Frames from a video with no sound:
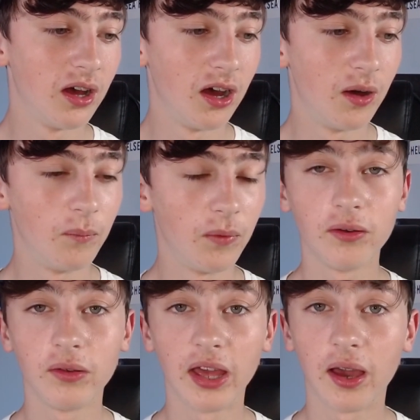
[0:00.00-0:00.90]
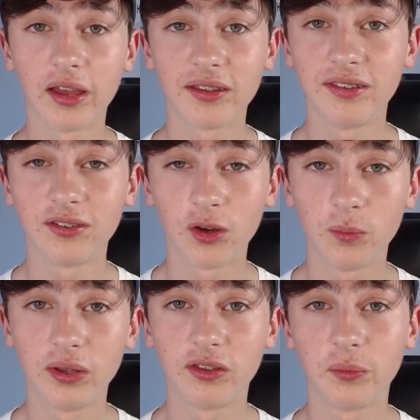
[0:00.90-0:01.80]
I guess he's
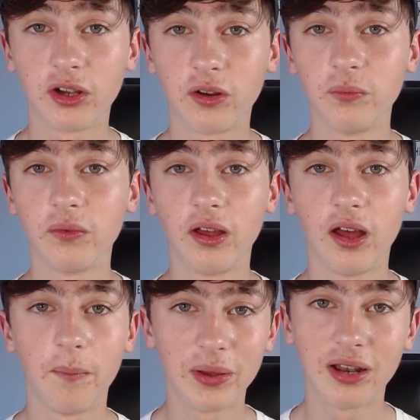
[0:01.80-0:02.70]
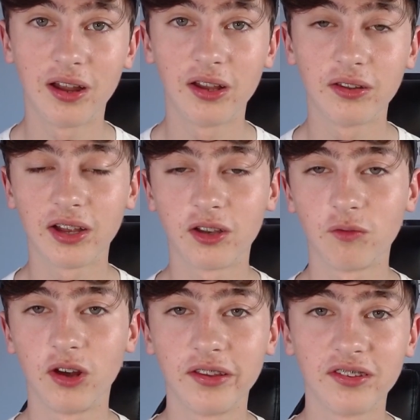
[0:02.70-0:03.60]
hoping to become a bit like Declan
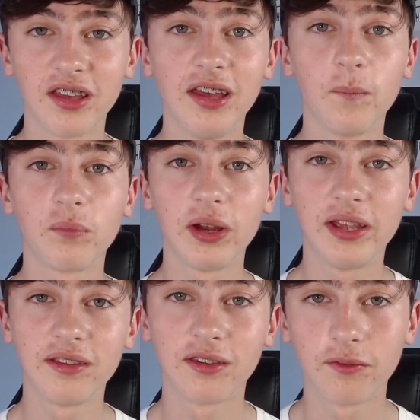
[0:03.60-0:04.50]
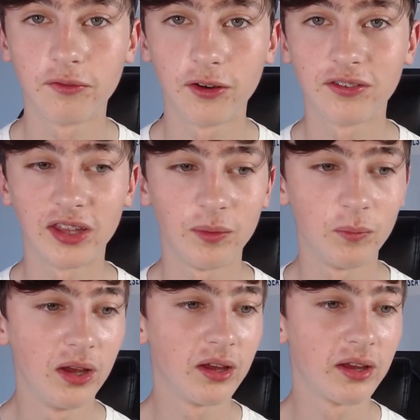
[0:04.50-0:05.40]
Rice, break into the first team,
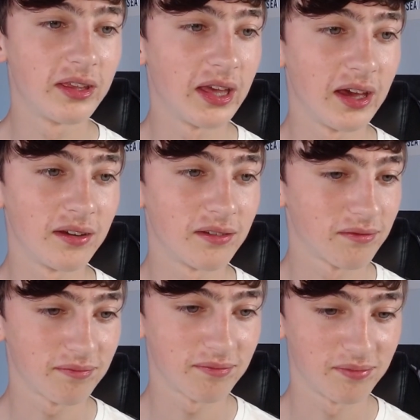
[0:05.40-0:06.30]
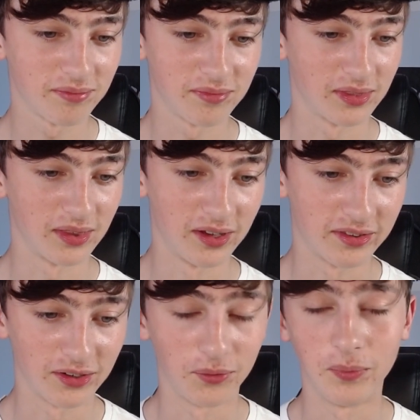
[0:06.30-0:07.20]
I
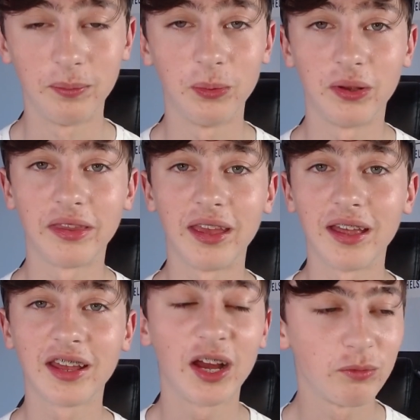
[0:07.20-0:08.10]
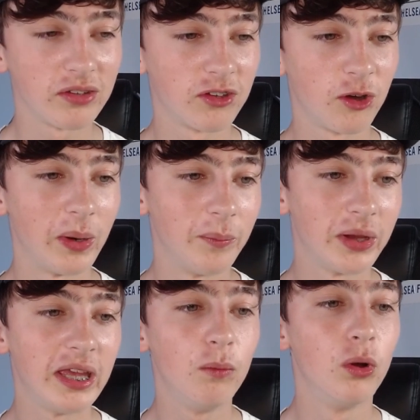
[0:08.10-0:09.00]
don't know, maybe one day get the captain's armband, but
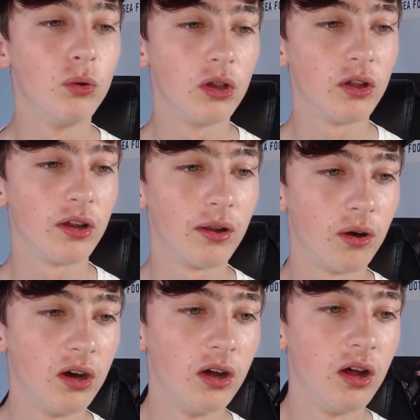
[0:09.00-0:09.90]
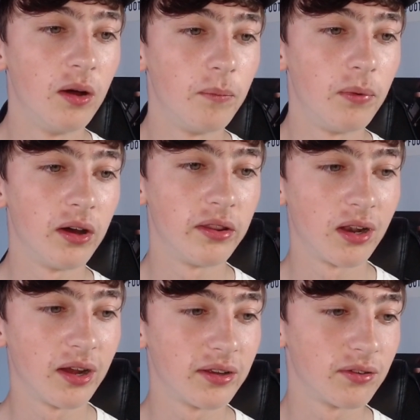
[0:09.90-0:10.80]
he will learn a lot behind the
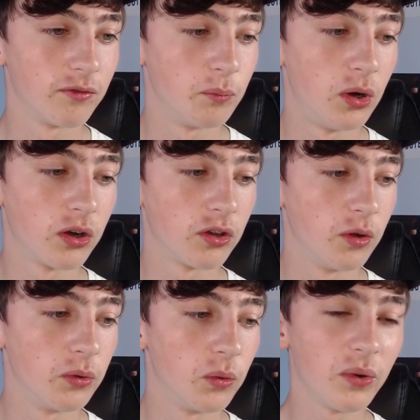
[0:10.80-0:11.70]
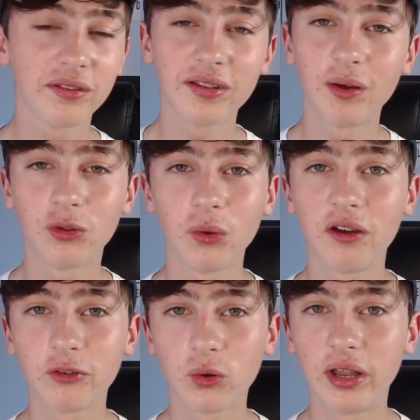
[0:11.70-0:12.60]
likes of Mark Noble. And West Ham do
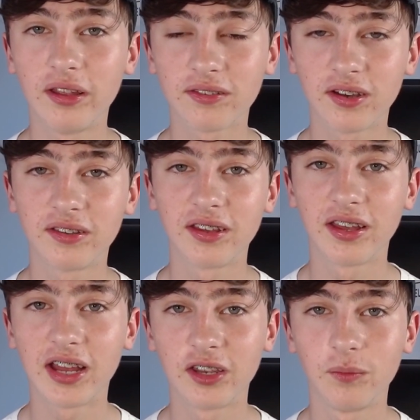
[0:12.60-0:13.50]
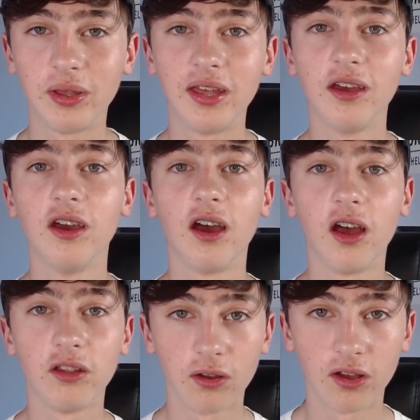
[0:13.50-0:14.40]
have quite an exciting academy
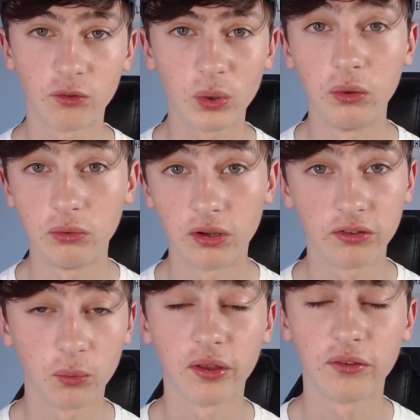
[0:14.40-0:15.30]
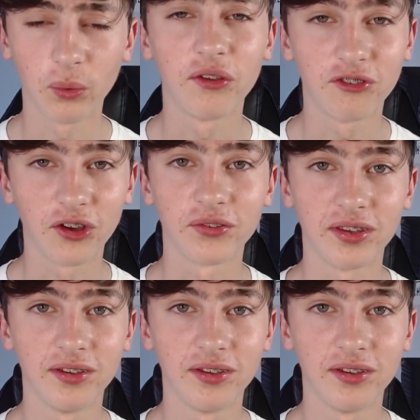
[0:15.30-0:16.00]
as well as Chelsea.